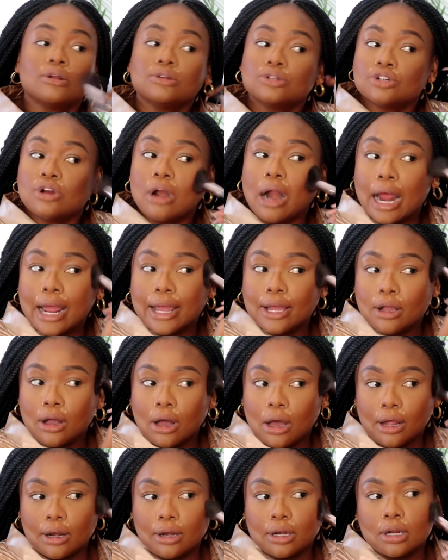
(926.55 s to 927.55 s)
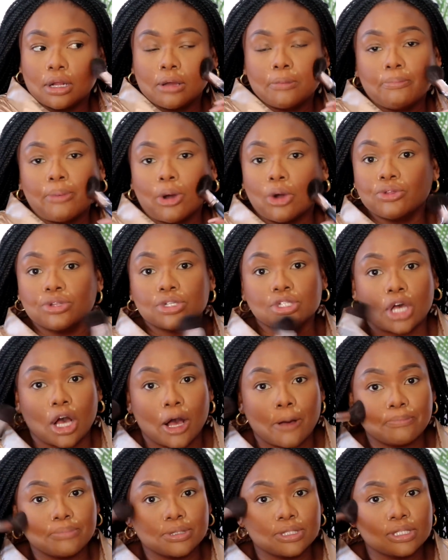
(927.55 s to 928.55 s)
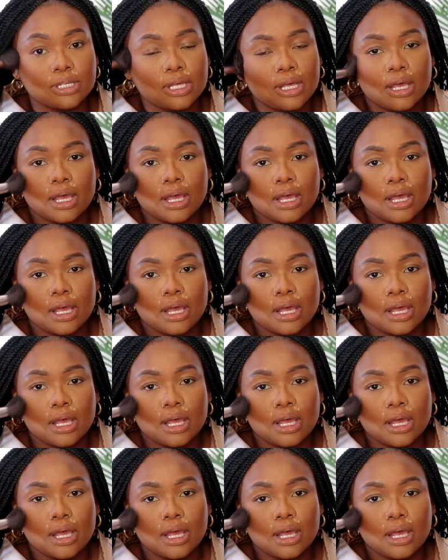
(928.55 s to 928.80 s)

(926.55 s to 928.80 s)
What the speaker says: trying on both tops,